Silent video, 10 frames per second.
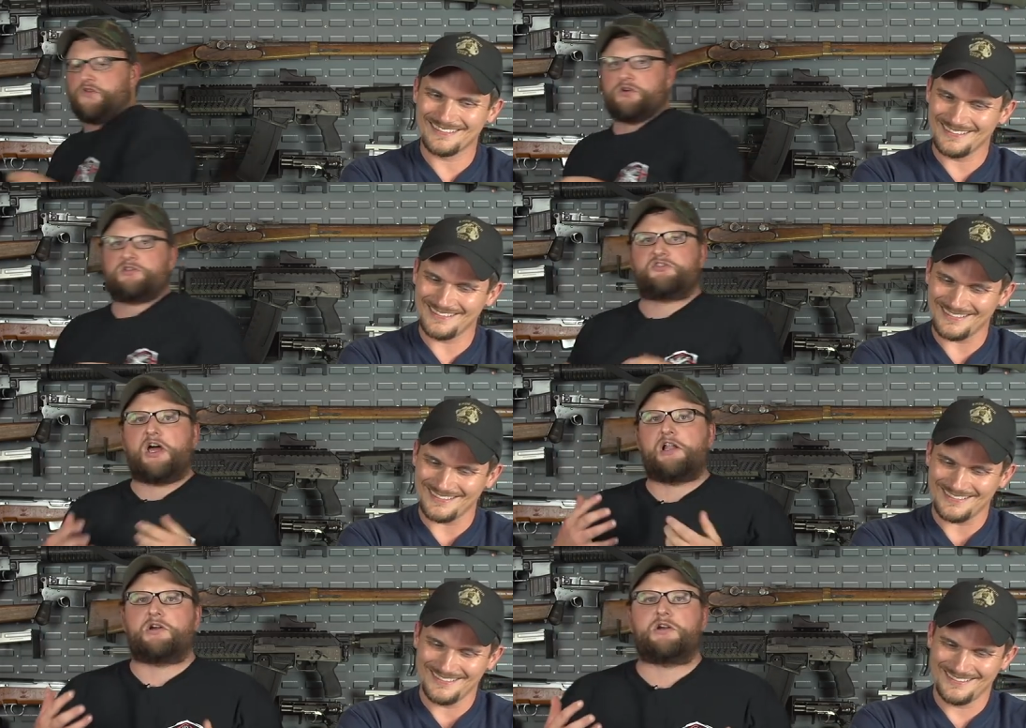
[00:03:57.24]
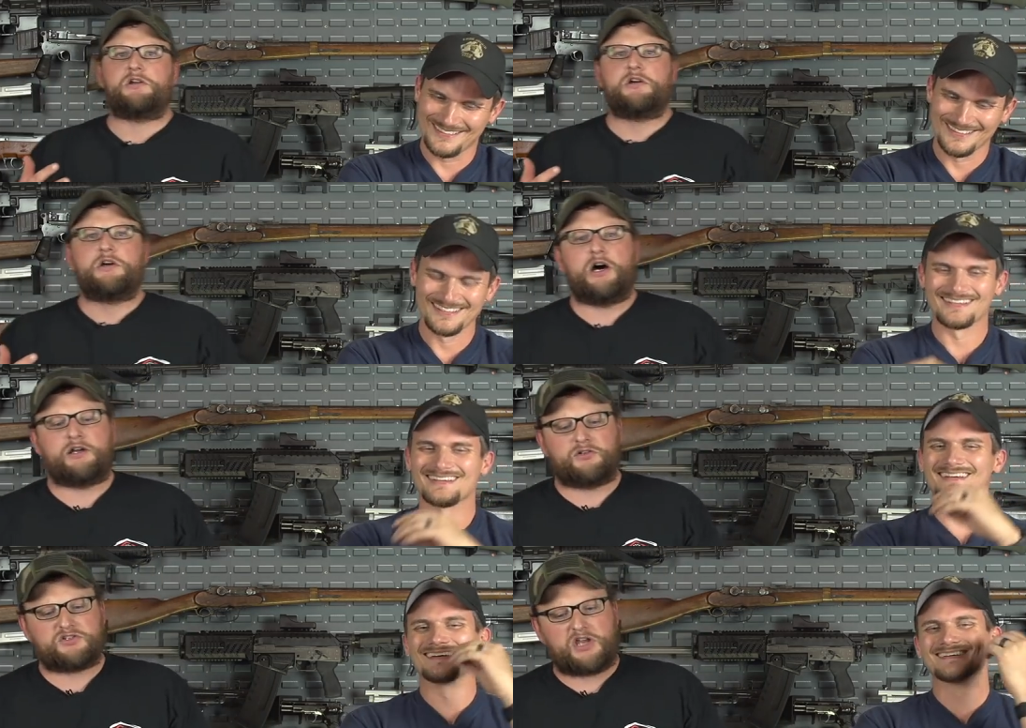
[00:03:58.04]
Speaker 1: you're a seller,
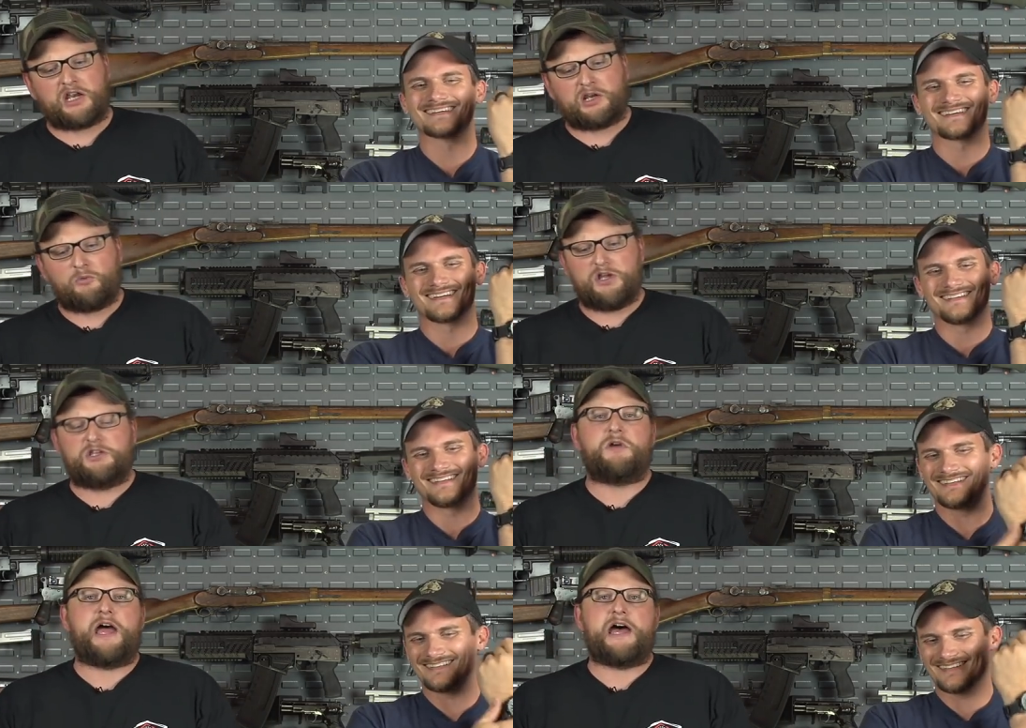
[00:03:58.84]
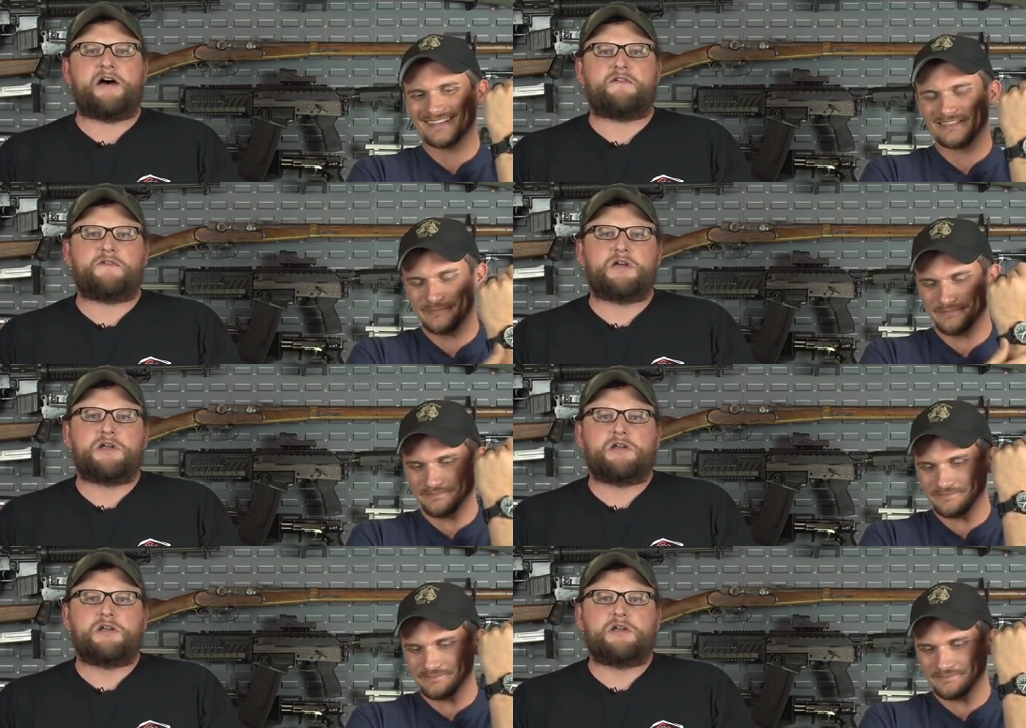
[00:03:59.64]
understanding what you have